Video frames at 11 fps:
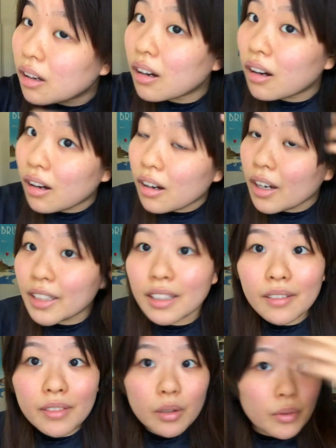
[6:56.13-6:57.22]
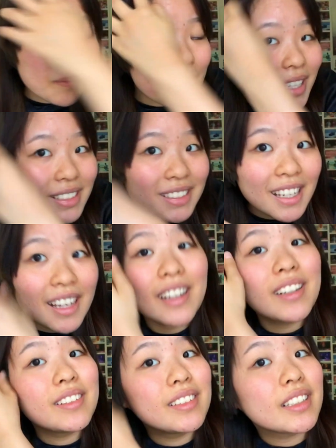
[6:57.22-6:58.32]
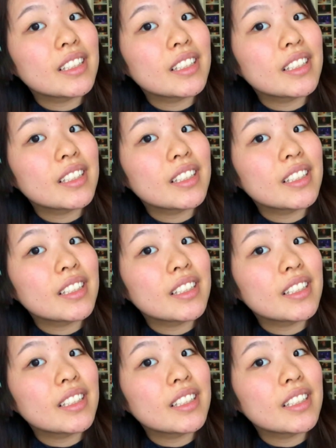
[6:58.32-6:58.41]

Oh, I love the ripping sound.